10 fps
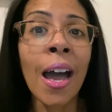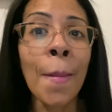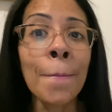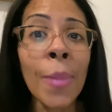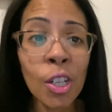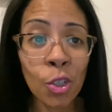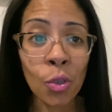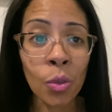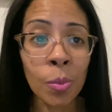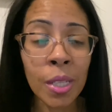
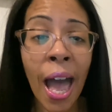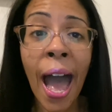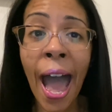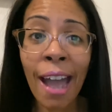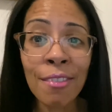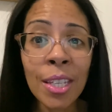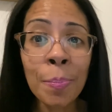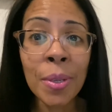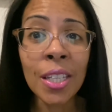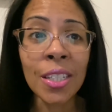Mushrooms have the
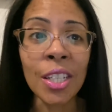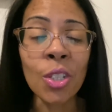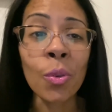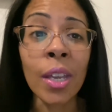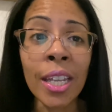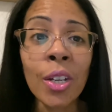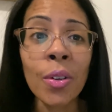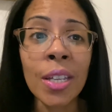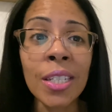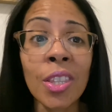ability to
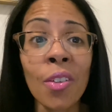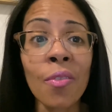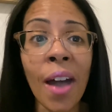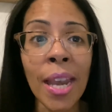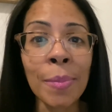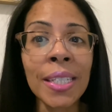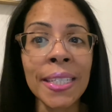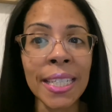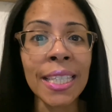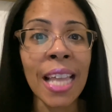increase their vitamin
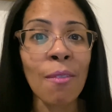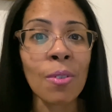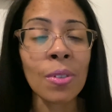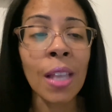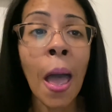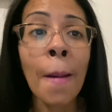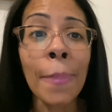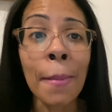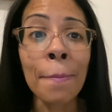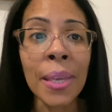D levels
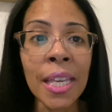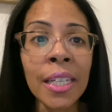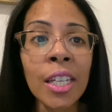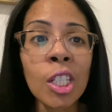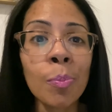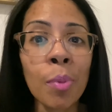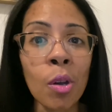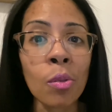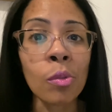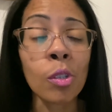by being
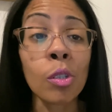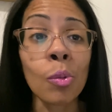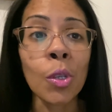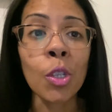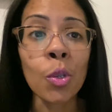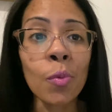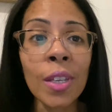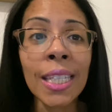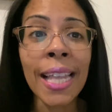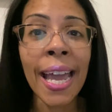exposed to
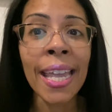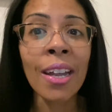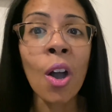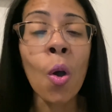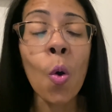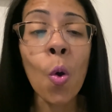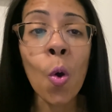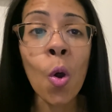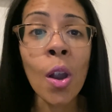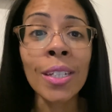UV light
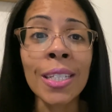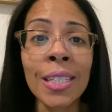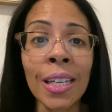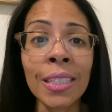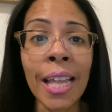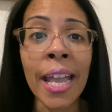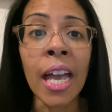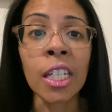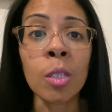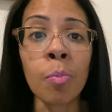or sunlight
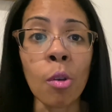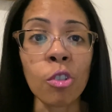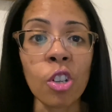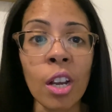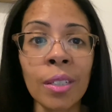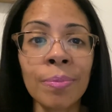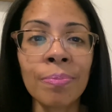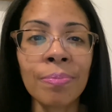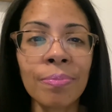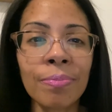exposure.
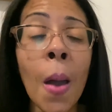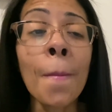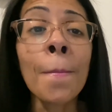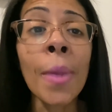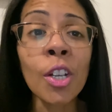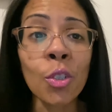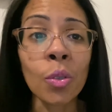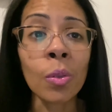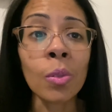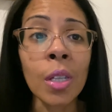
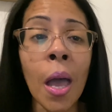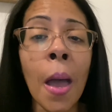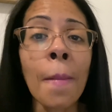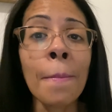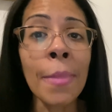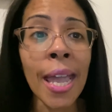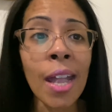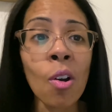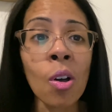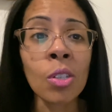Mushrooms
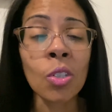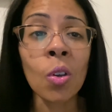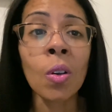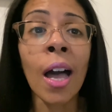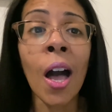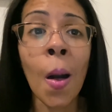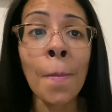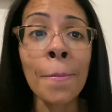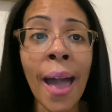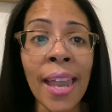may also help
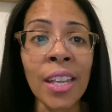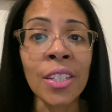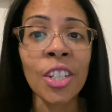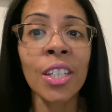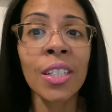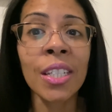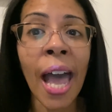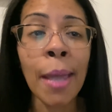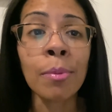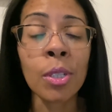manage
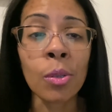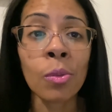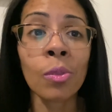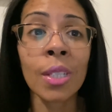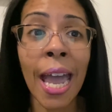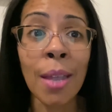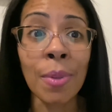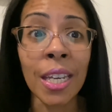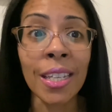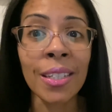type 2
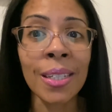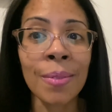diabetes.